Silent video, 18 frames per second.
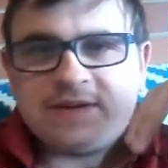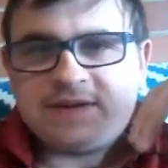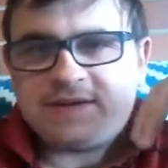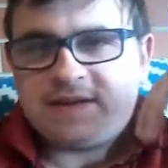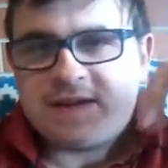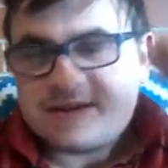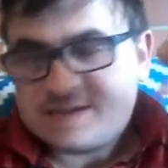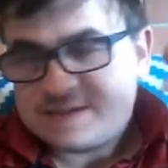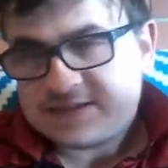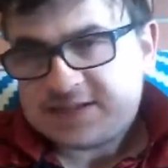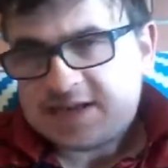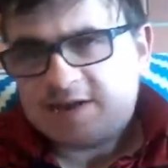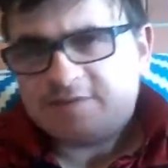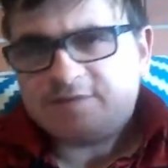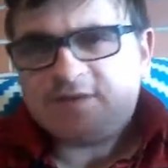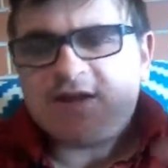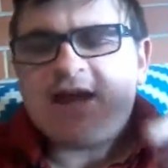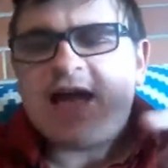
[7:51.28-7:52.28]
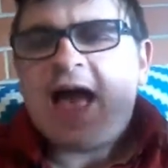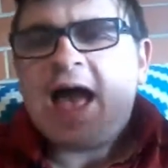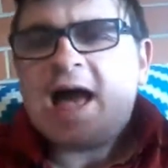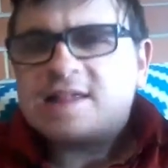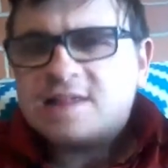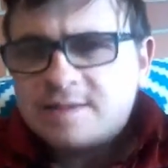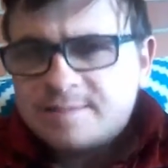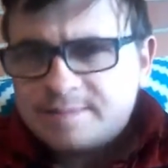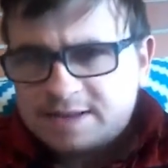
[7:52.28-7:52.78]
but, like, just have, like,
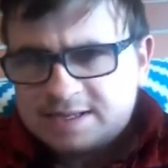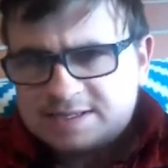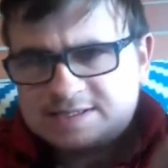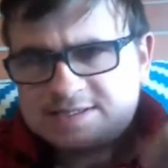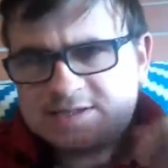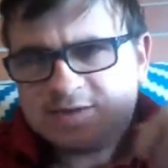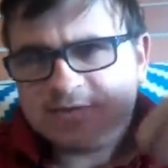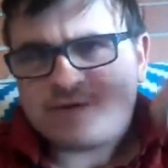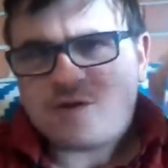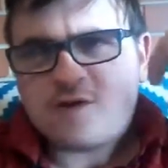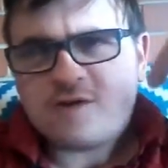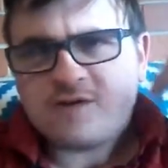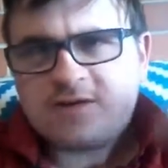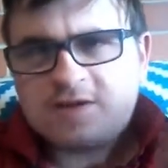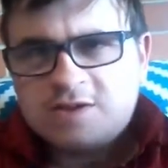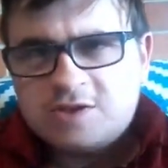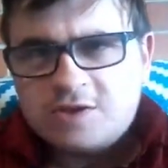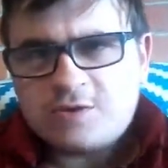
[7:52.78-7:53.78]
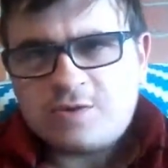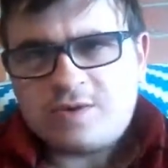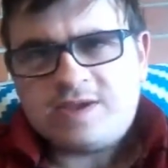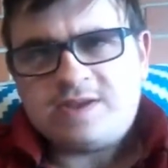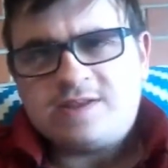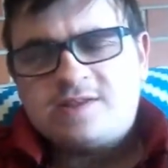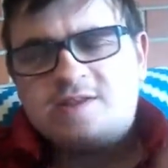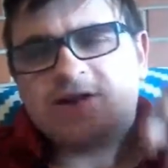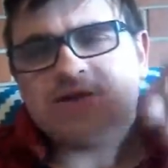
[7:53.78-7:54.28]
elements of
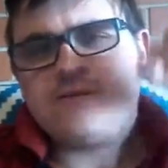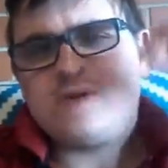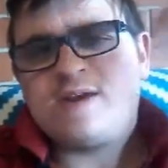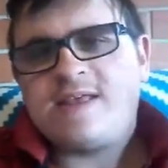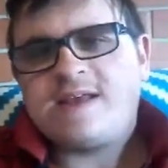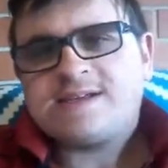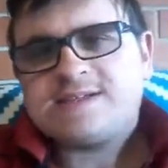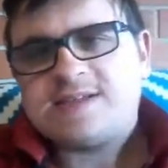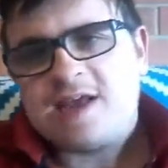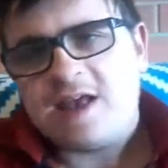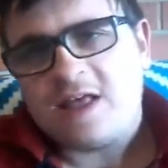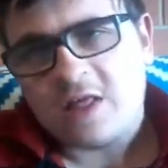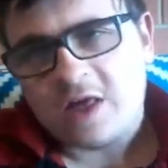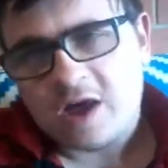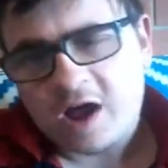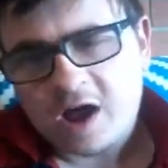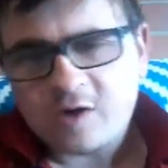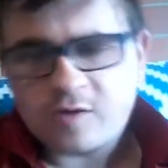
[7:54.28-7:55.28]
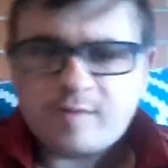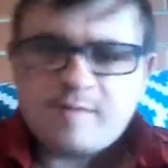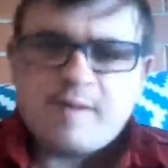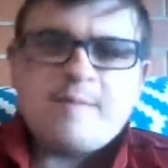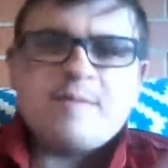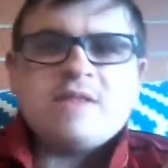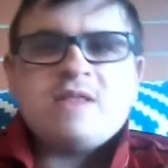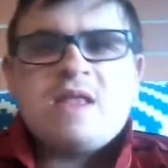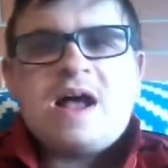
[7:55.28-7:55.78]
continuity, like, where they say, oh, I
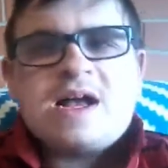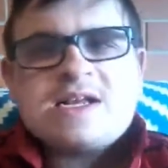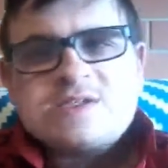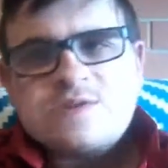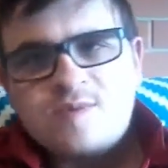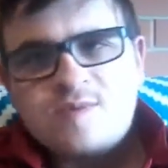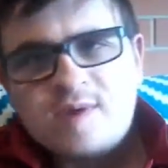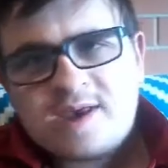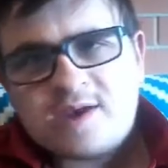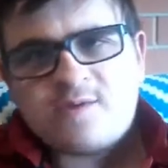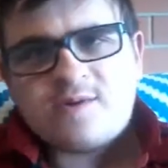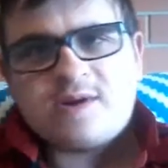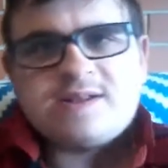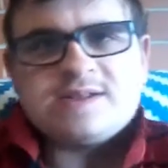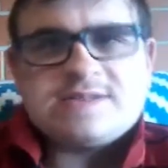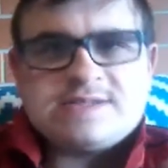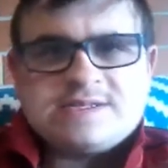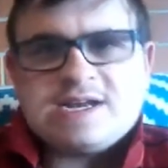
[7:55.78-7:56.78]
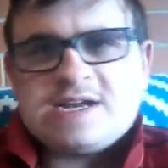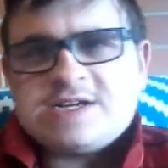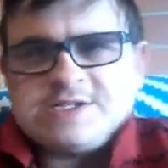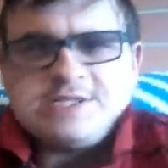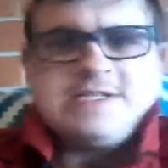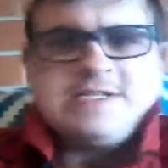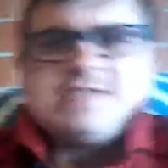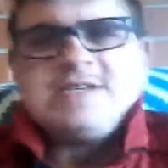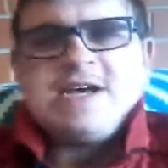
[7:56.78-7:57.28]
remember last week when
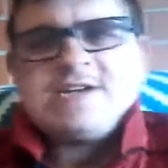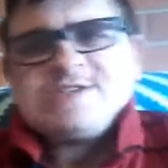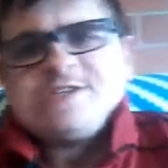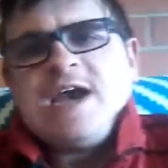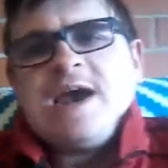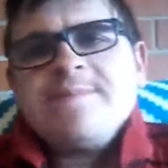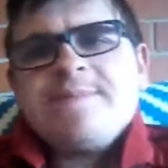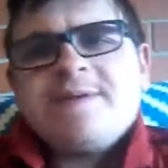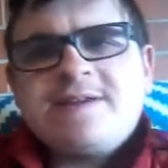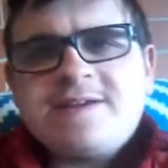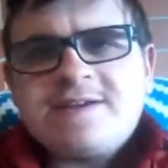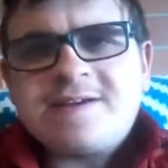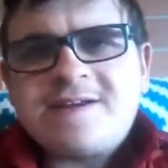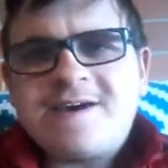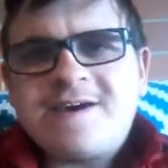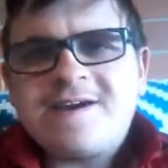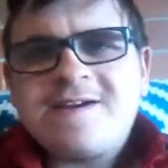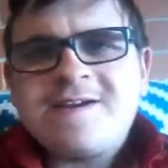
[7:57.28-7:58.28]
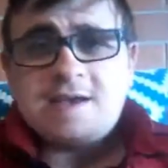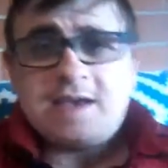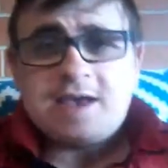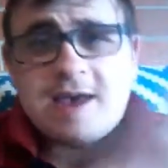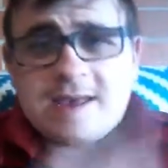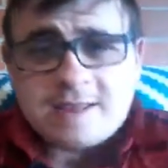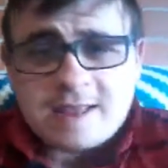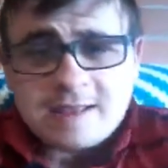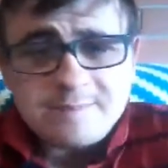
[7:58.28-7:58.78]
such and such happened,
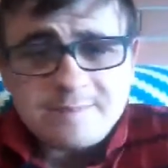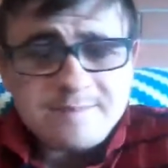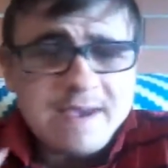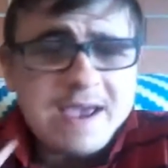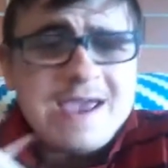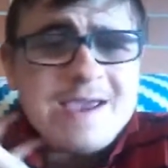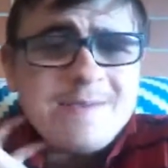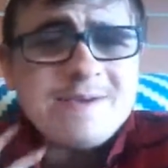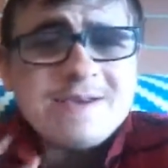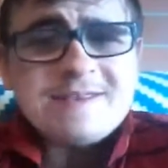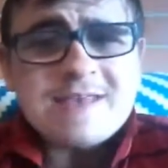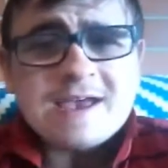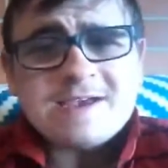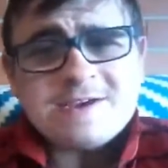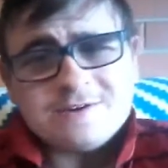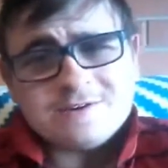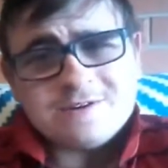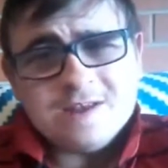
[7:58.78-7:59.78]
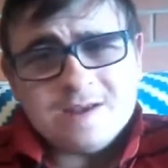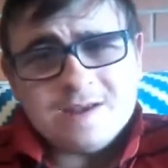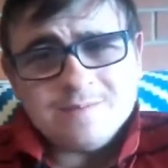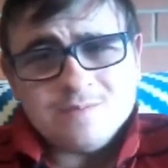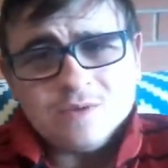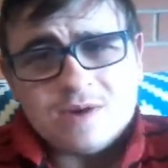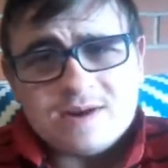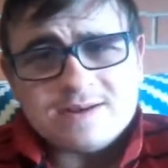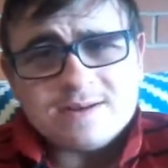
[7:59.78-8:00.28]
and, like, maybe they could,
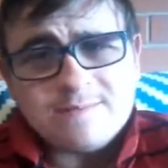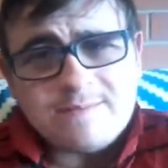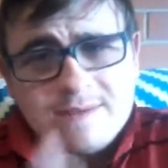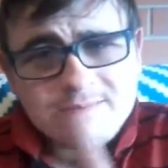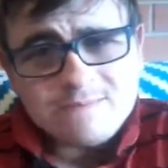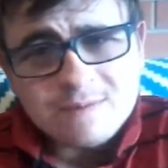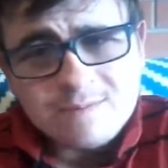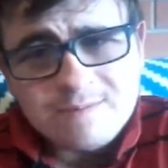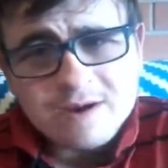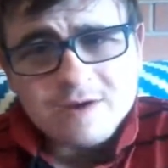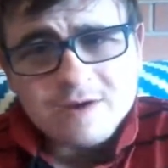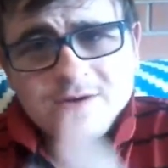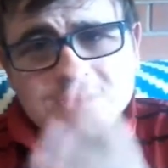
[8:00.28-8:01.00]
like, bring the member